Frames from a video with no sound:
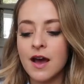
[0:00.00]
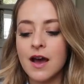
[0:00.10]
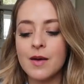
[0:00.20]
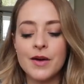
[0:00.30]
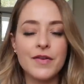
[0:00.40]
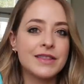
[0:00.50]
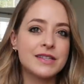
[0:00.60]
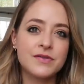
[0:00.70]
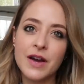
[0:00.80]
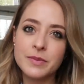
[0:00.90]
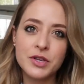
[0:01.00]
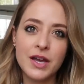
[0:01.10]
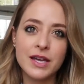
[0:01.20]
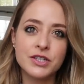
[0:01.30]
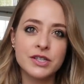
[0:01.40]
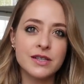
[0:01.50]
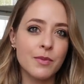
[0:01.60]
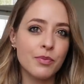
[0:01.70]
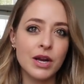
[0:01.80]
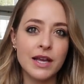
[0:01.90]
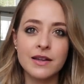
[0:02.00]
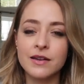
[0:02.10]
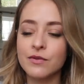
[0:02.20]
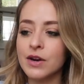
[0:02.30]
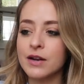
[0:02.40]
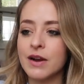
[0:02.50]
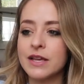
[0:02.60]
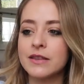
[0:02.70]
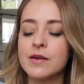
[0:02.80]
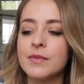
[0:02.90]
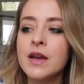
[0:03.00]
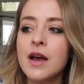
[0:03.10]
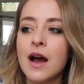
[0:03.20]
I've had these for absolutely ages. They're brilliant, really rate them.